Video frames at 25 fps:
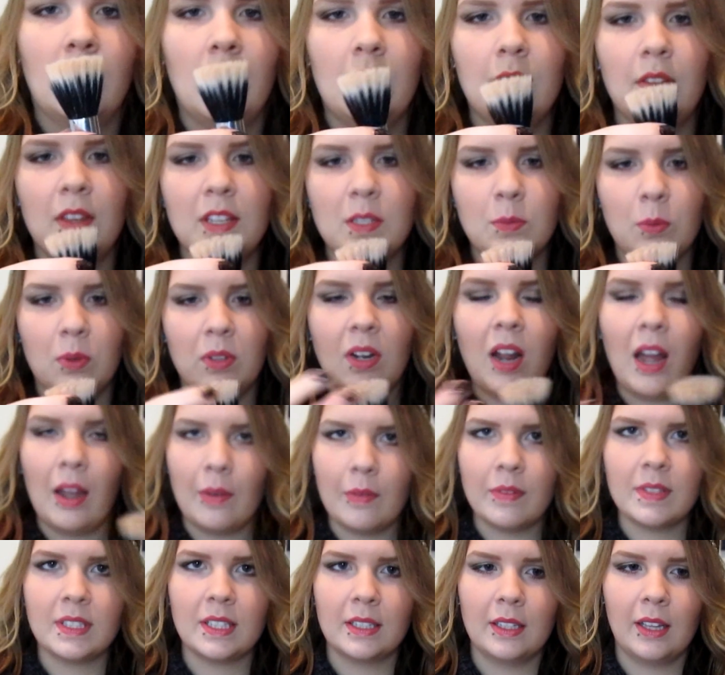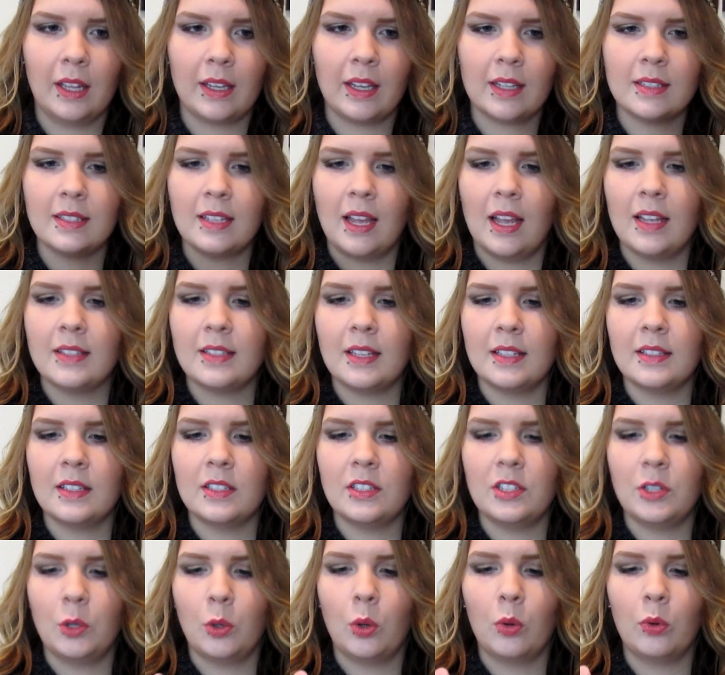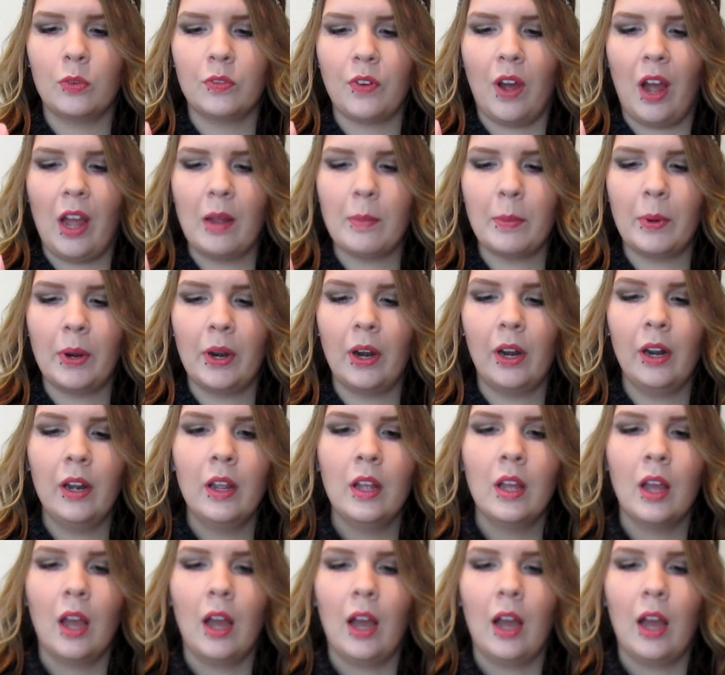And this one, obviously, like it says, is a duo fiber.